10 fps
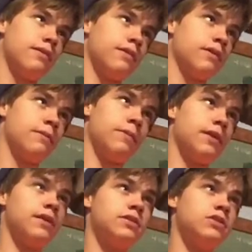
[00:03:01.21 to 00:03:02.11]
Um,
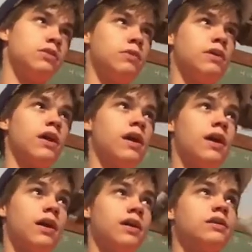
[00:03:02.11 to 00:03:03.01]
his,
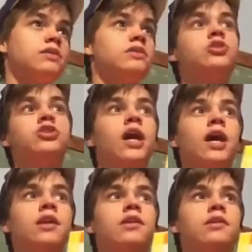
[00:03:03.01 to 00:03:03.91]
yeah, his
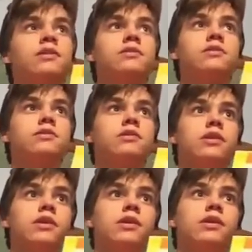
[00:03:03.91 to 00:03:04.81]
channel is
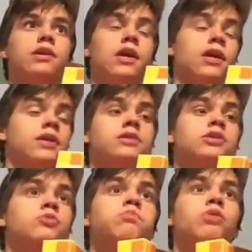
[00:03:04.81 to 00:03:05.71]

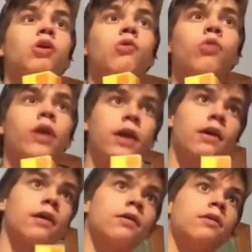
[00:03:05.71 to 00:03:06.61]
exploding